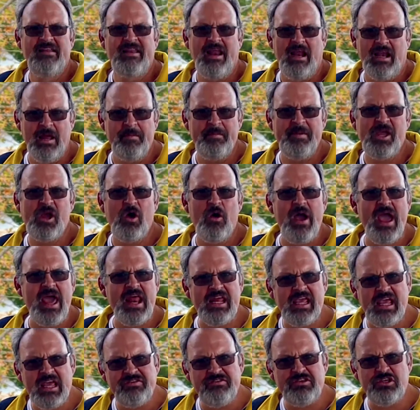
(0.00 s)
Now let me go ahead
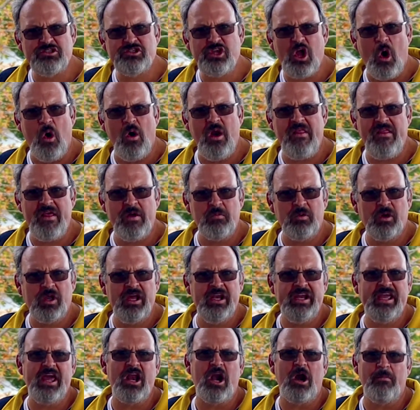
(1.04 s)
and get this going and then we're
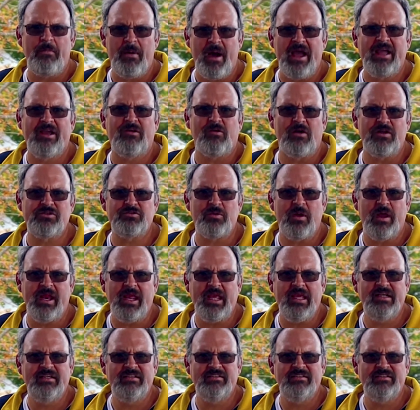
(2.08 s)
gonna get our pie crust ready.